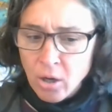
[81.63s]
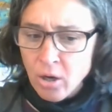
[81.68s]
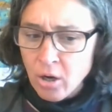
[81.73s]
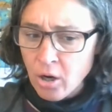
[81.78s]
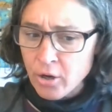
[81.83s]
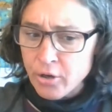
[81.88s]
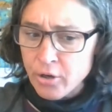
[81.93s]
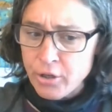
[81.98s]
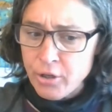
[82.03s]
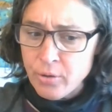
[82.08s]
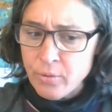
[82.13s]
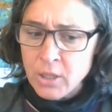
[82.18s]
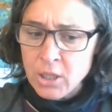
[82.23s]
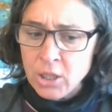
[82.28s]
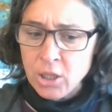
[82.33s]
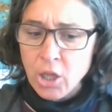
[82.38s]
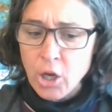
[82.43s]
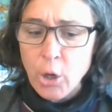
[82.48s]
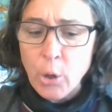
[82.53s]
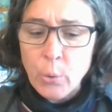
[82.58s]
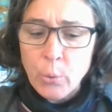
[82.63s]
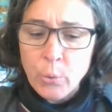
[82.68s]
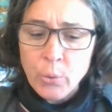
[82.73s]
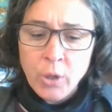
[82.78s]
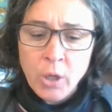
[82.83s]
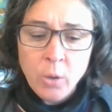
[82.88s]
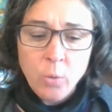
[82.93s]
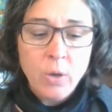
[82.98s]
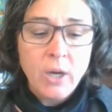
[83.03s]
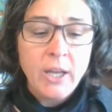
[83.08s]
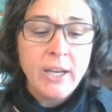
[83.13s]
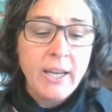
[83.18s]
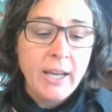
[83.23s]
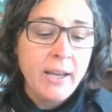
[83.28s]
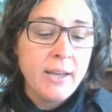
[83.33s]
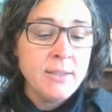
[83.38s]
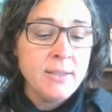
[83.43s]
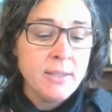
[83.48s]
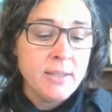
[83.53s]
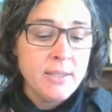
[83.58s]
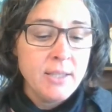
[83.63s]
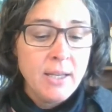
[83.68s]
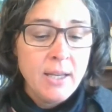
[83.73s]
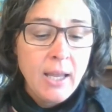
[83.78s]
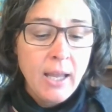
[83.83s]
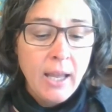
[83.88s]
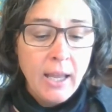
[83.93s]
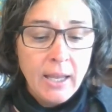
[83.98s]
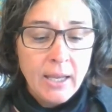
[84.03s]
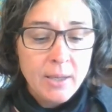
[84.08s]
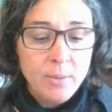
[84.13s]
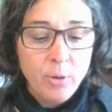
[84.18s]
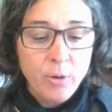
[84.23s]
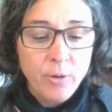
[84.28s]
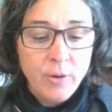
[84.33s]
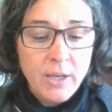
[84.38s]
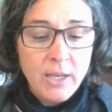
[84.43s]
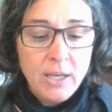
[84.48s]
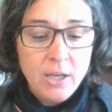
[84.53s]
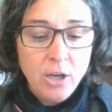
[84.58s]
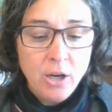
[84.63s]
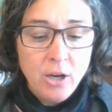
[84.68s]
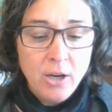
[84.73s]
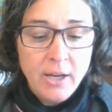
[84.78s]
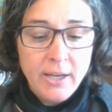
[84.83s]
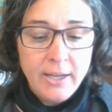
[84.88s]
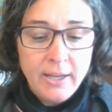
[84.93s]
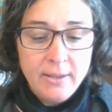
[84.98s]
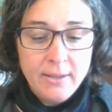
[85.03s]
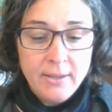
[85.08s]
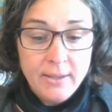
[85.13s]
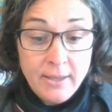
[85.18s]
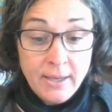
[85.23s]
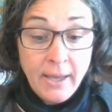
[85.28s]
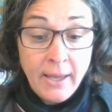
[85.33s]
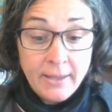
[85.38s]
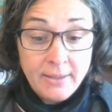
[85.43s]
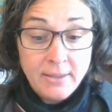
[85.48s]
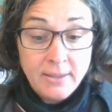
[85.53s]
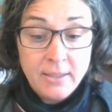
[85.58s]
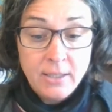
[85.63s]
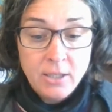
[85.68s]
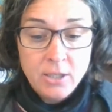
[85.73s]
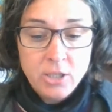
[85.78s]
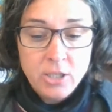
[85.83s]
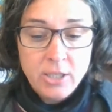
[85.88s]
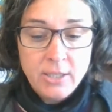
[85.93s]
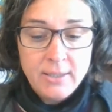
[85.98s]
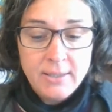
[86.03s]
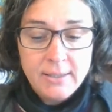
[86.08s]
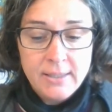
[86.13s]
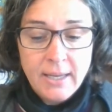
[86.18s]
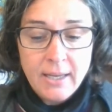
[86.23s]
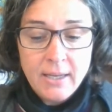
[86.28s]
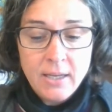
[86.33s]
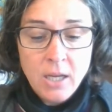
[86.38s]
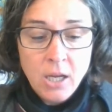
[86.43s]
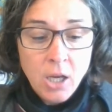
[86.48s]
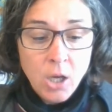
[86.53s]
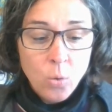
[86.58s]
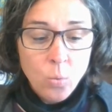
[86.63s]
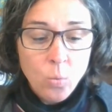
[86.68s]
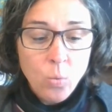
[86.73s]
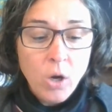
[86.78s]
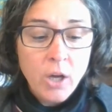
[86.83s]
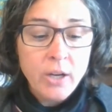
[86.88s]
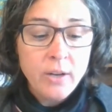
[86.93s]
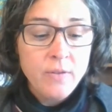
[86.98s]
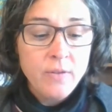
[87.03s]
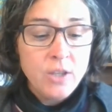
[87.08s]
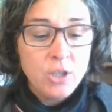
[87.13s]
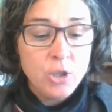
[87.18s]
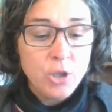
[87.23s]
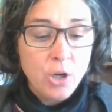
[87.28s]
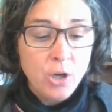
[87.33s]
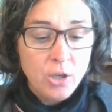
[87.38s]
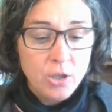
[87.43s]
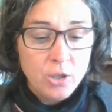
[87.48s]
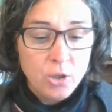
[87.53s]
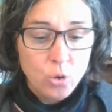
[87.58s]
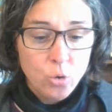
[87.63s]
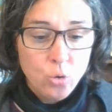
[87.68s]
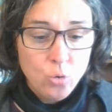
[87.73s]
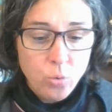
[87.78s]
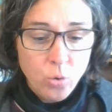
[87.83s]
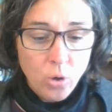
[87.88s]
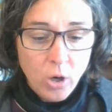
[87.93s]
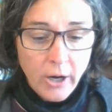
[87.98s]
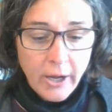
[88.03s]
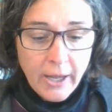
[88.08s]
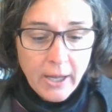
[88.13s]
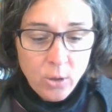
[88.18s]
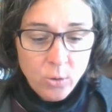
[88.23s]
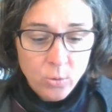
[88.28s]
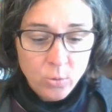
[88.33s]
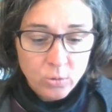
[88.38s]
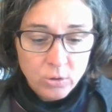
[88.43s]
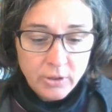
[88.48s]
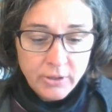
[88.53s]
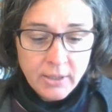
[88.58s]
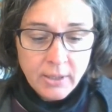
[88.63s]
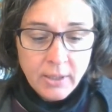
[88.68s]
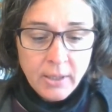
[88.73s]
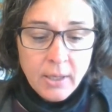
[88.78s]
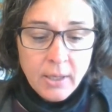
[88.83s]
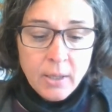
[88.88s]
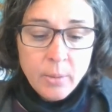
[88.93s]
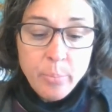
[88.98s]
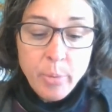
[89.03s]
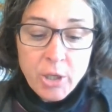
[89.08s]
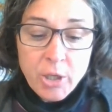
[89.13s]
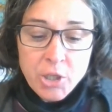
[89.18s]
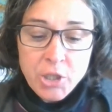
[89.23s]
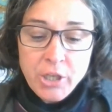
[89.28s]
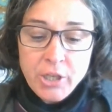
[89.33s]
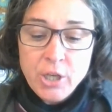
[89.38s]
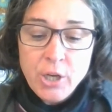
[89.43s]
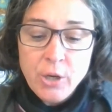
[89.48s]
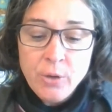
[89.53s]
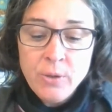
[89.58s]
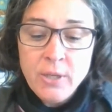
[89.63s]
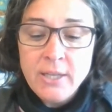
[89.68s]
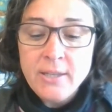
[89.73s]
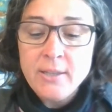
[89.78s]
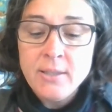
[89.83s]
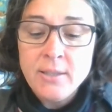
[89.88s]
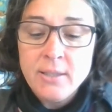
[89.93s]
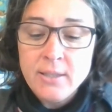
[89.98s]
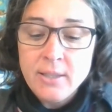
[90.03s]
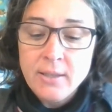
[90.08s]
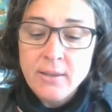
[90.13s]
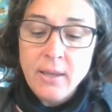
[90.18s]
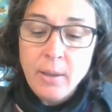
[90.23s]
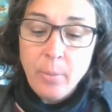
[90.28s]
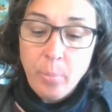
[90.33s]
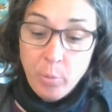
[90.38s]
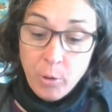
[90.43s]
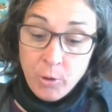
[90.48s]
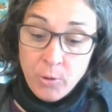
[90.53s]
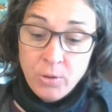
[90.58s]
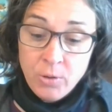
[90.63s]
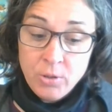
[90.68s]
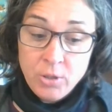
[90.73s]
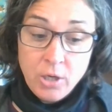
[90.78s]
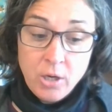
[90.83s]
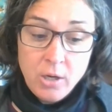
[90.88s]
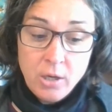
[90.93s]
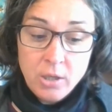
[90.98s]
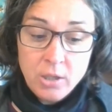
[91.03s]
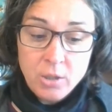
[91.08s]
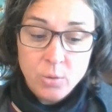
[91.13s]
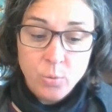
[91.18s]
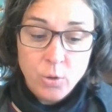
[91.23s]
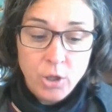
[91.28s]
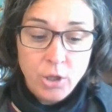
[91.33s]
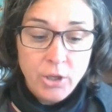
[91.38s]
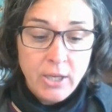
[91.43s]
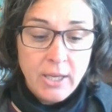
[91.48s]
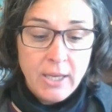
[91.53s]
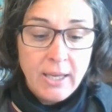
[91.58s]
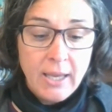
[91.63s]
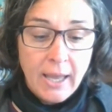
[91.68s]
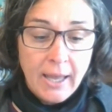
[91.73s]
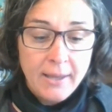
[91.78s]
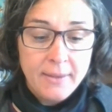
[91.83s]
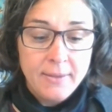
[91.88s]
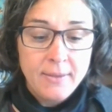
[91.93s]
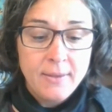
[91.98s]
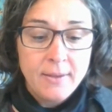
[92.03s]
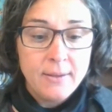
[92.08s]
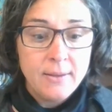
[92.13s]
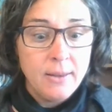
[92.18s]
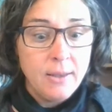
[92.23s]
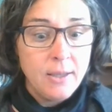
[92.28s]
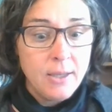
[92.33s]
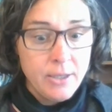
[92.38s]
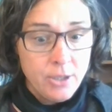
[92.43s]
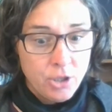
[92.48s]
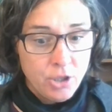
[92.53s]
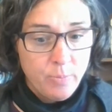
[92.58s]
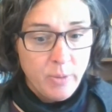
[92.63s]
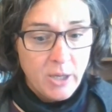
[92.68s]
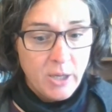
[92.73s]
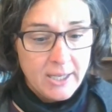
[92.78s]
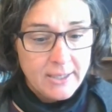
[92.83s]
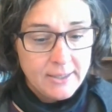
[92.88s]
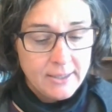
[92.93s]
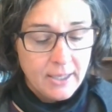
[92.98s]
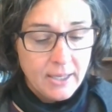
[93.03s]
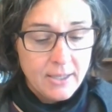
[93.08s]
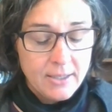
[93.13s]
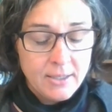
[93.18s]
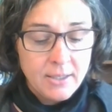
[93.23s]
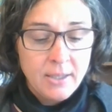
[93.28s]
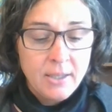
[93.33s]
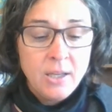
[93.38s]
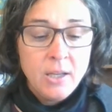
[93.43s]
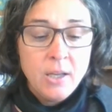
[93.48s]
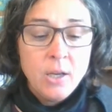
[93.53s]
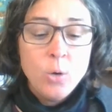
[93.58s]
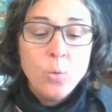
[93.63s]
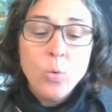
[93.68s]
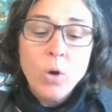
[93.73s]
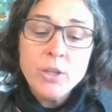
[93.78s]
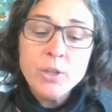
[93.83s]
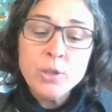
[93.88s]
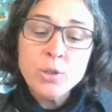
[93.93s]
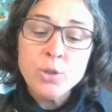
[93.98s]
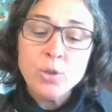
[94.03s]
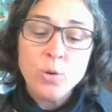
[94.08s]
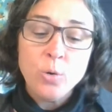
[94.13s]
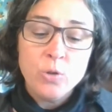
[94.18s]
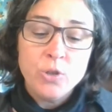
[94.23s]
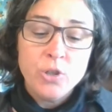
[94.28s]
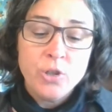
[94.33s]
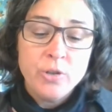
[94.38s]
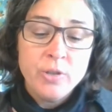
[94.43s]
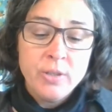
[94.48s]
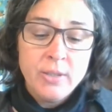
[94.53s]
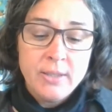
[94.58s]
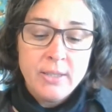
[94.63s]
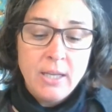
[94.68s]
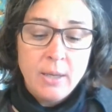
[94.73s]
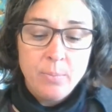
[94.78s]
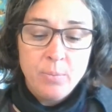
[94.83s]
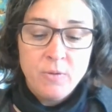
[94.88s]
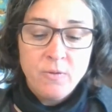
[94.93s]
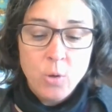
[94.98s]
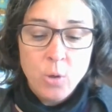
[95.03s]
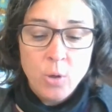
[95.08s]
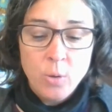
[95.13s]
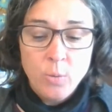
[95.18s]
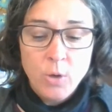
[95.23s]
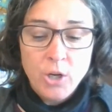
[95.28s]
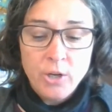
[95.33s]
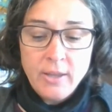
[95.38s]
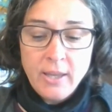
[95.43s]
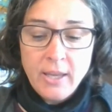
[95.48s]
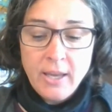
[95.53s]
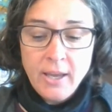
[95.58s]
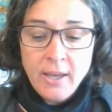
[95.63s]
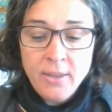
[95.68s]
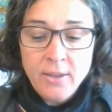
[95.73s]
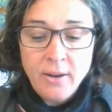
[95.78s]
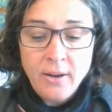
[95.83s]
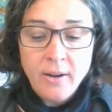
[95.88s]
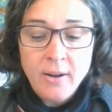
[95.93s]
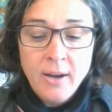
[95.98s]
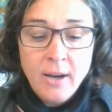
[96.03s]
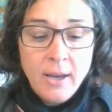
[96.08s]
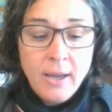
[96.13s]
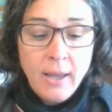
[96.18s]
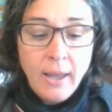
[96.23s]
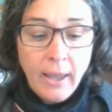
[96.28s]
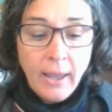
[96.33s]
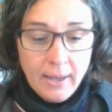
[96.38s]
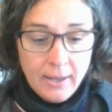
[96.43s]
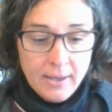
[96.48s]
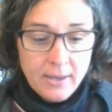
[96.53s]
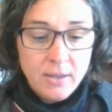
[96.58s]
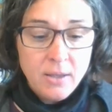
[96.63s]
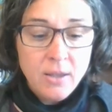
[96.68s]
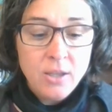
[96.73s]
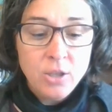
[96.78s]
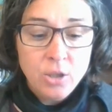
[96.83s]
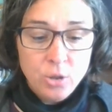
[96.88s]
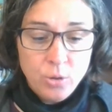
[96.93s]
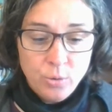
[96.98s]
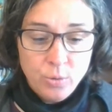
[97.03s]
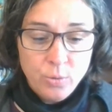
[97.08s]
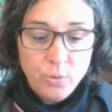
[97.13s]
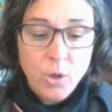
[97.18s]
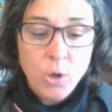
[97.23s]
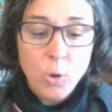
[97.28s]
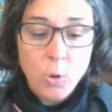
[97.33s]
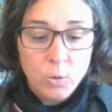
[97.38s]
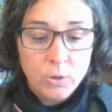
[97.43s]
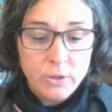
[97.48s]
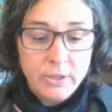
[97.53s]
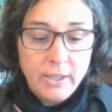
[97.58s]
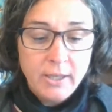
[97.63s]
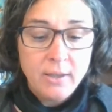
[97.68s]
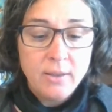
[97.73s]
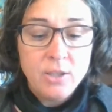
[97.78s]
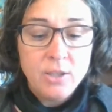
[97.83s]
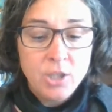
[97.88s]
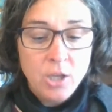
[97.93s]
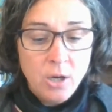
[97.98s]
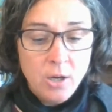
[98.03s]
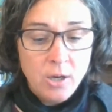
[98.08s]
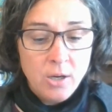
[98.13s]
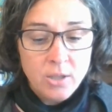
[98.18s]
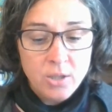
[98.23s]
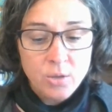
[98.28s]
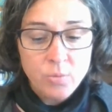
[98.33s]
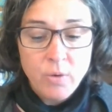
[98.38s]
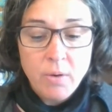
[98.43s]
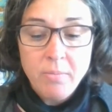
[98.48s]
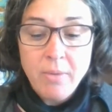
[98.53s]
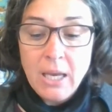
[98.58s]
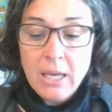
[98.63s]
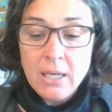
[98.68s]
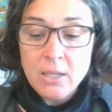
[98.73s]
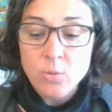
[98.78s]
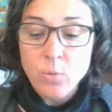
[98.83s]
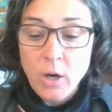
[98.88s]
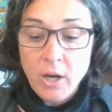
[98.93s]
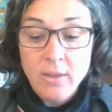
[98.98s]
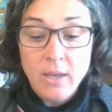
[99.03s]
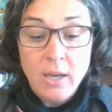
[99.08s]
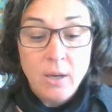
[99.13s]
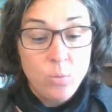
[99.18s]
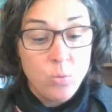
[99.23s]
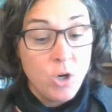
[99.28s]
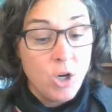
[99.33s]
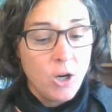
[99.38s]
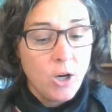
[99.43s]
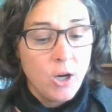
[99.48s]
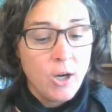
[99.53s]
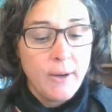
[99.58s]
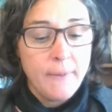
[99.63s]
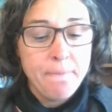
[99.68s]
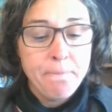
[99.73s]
"Are you alone?" one asked. Anne-Marie nodded. "Yes," she said. One of the dogs growled, but she noticed that both dogs were looking at the lunch basket. One soldier stepped forward. The other, and the two holding the dogs, remained where they were.